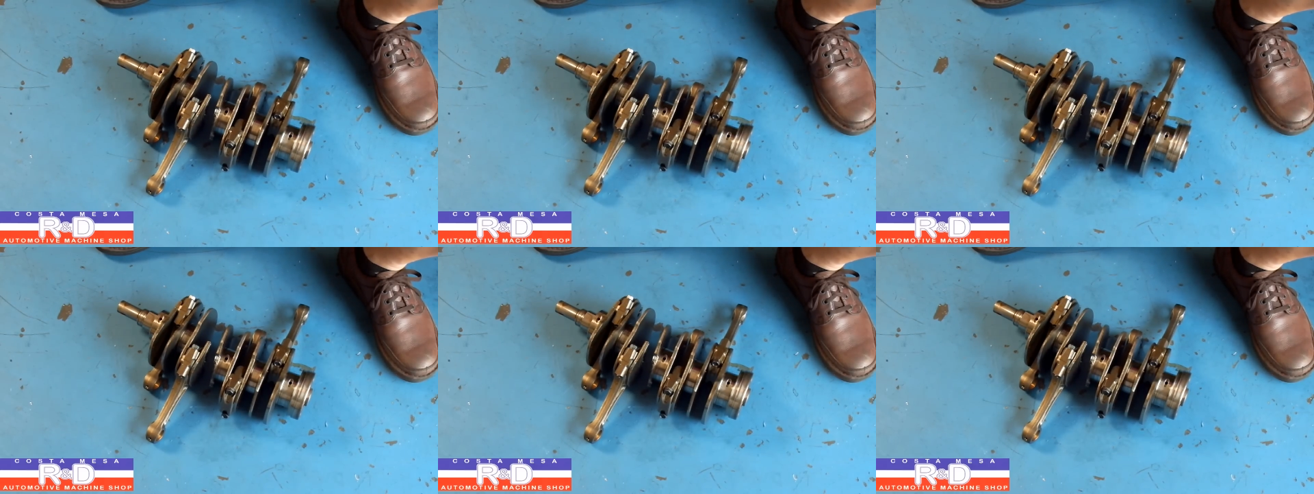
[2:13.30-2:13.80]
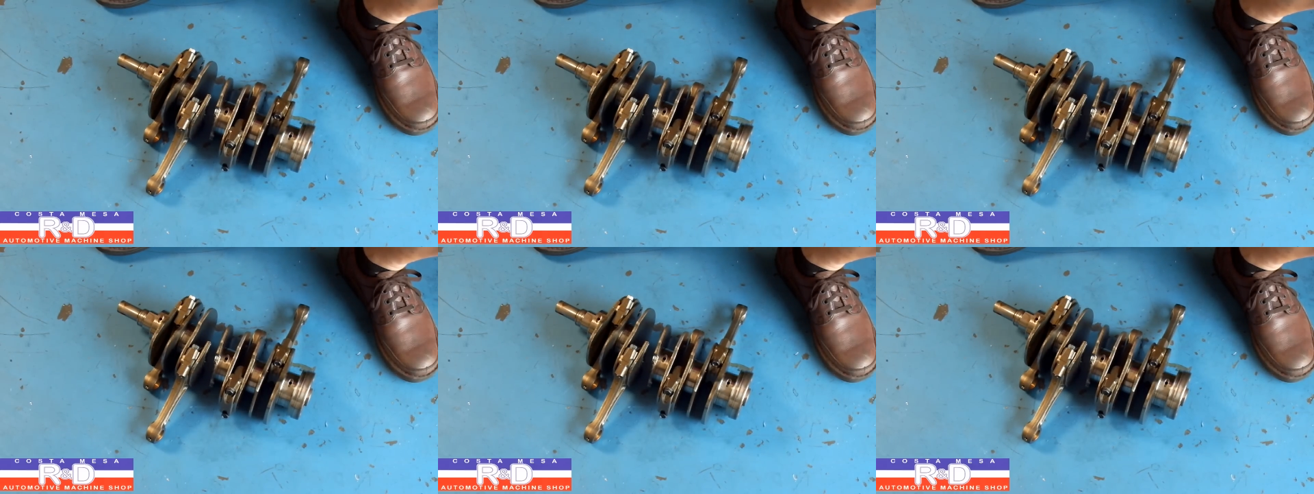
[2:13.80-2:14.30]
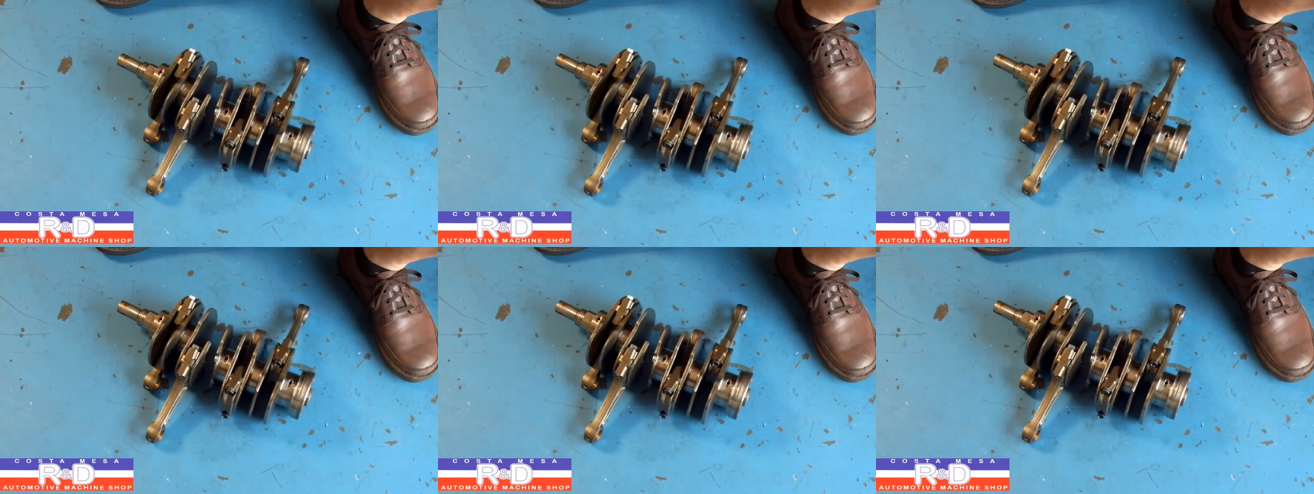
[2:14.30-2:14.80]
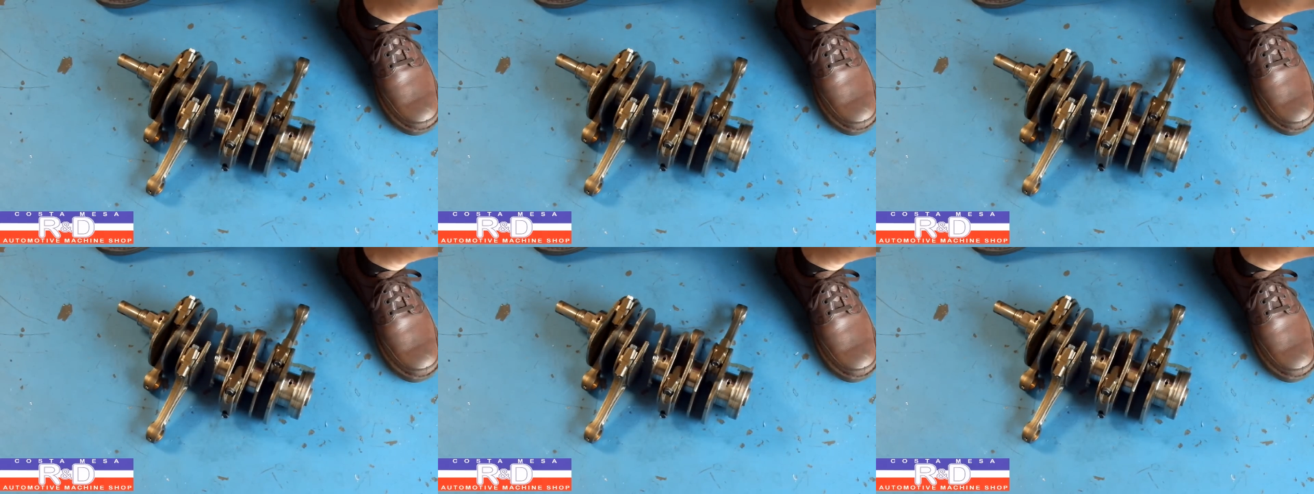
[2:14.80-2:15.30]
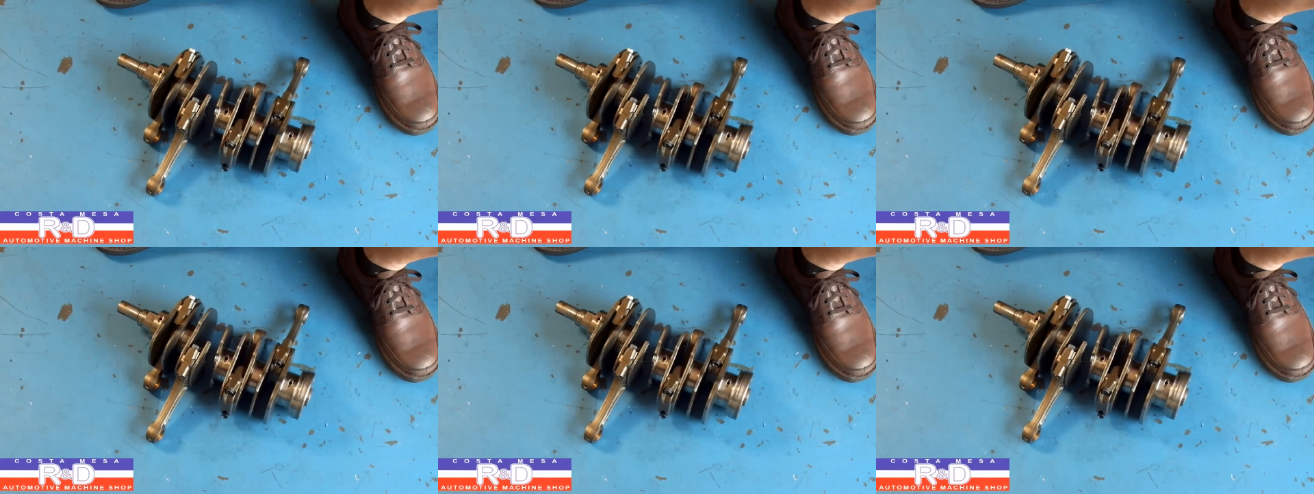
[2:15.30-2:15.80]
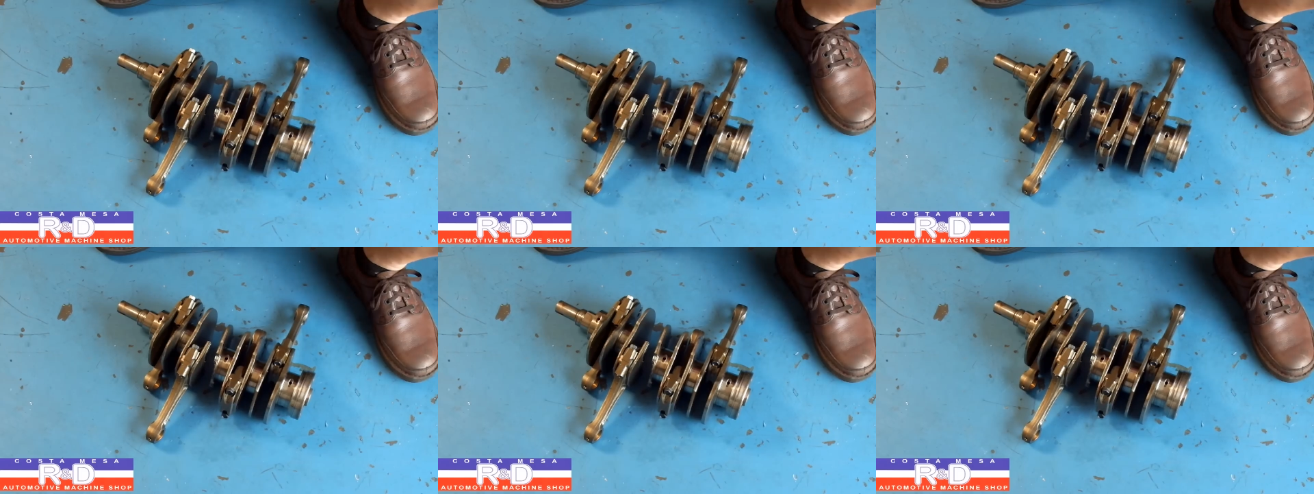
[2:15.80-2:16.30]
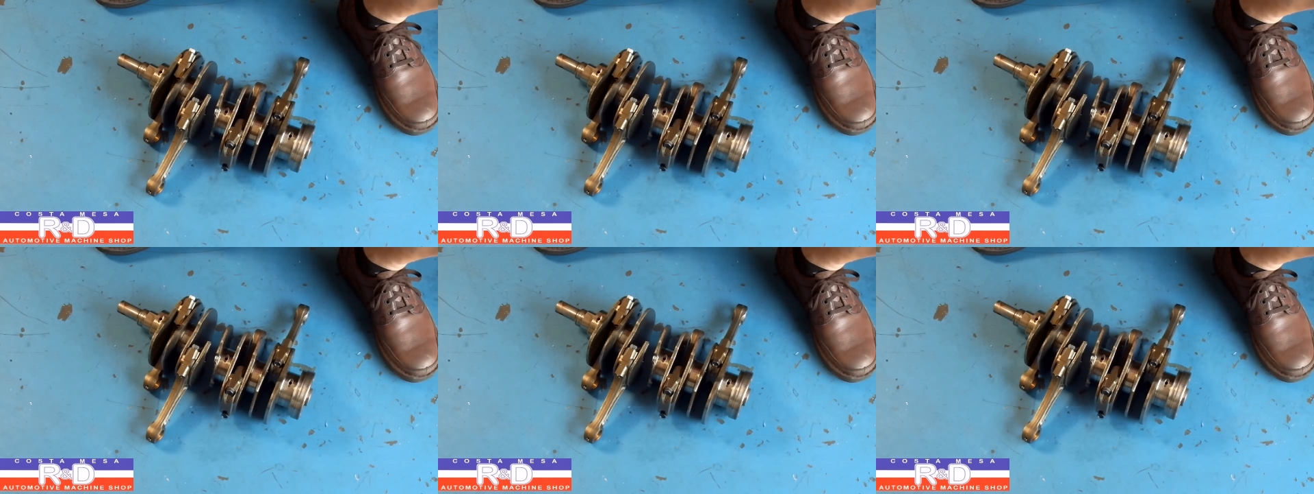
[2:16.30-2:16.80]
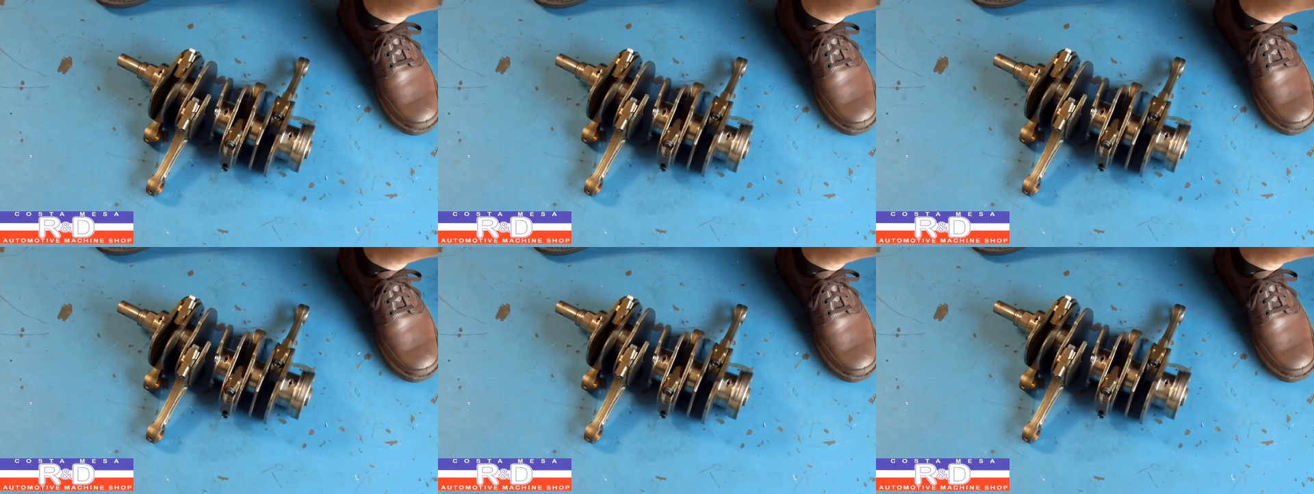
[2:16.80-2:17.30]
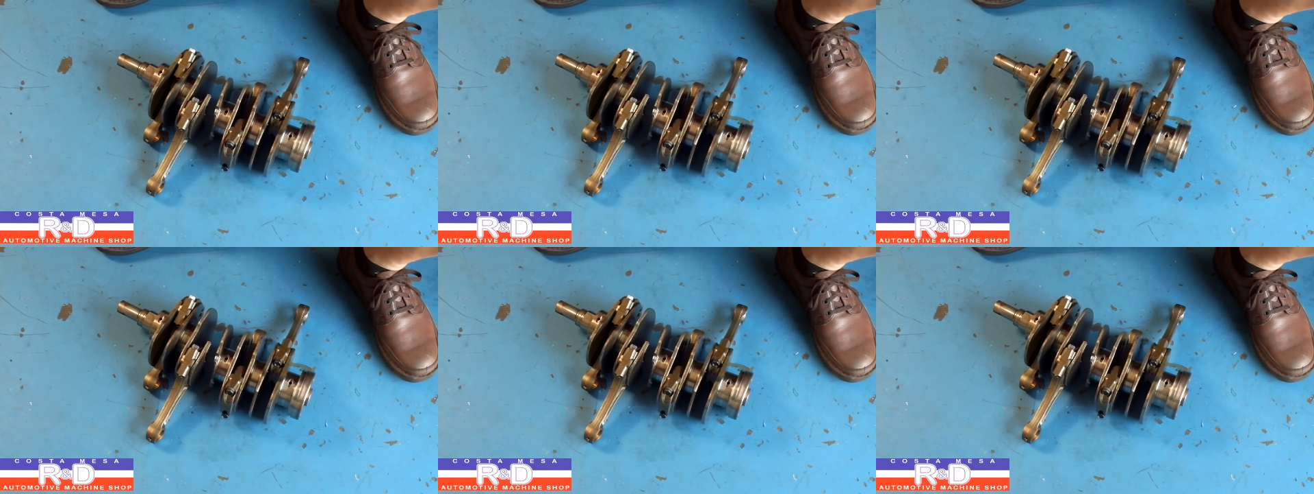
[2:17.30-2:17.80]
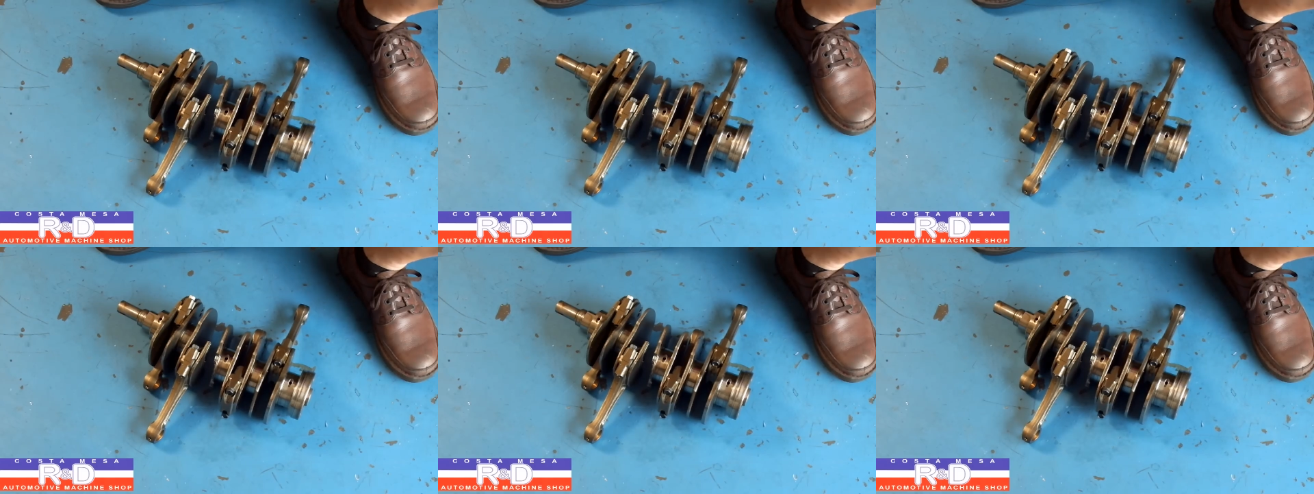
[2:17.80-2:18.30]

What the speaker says: Nobody's mouth can be seen.